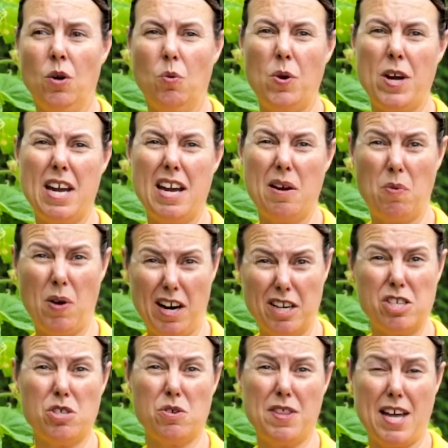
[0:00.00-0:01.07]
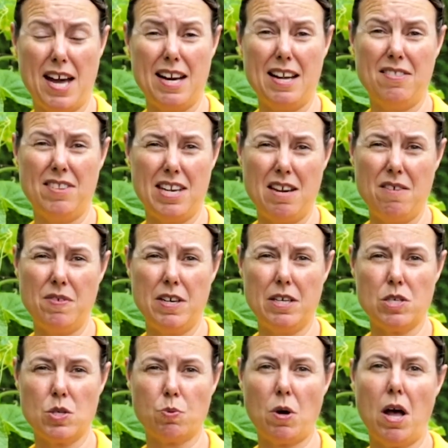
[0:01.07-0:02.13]
we want to do that in the evening
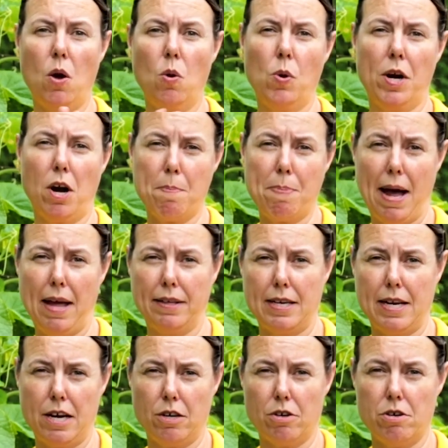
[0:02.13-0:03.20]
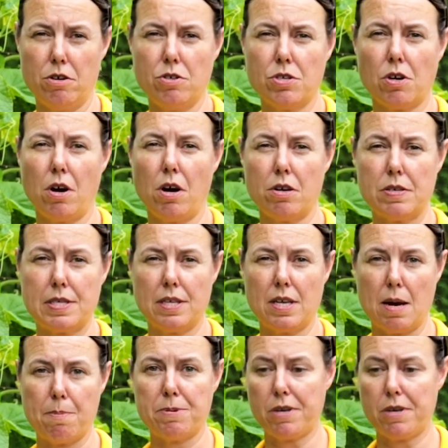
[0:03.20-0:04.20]
as well when our pollinators are asleep.